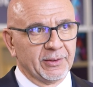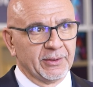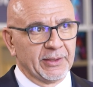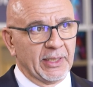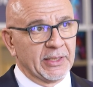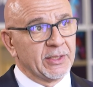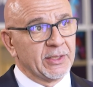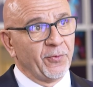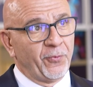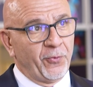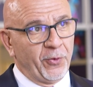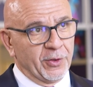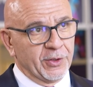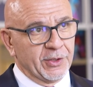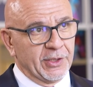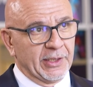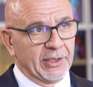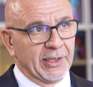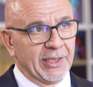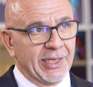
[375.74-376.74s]
That's the
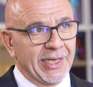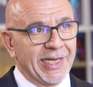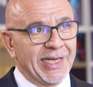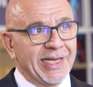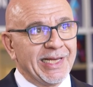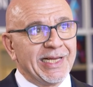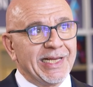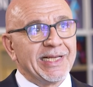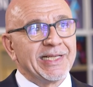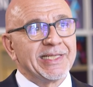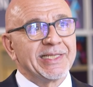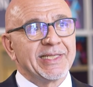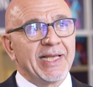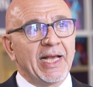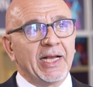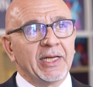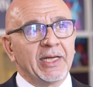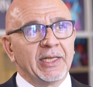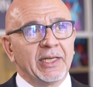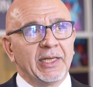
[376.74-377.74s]
first thing.
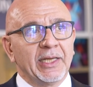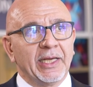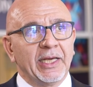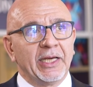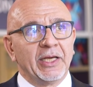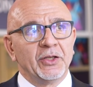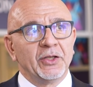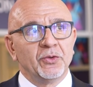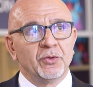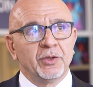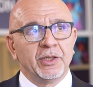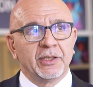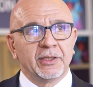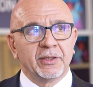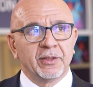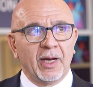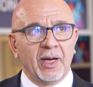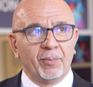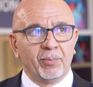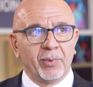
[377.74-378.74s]
Secondly, you need
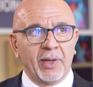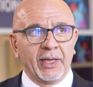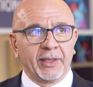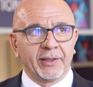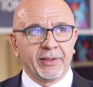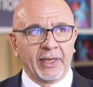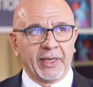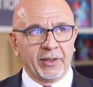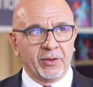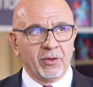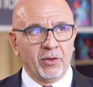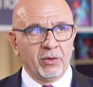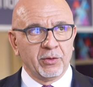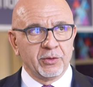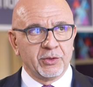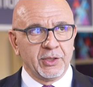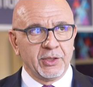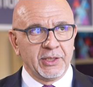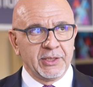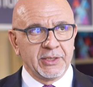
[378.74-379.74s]
to apply
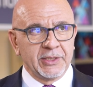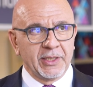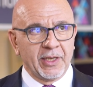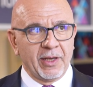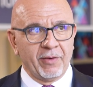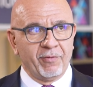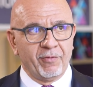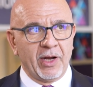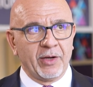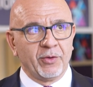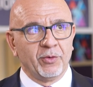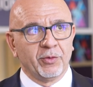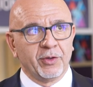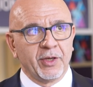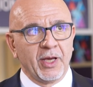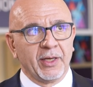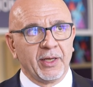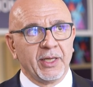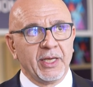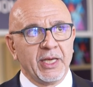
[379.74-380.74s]
technologies where you can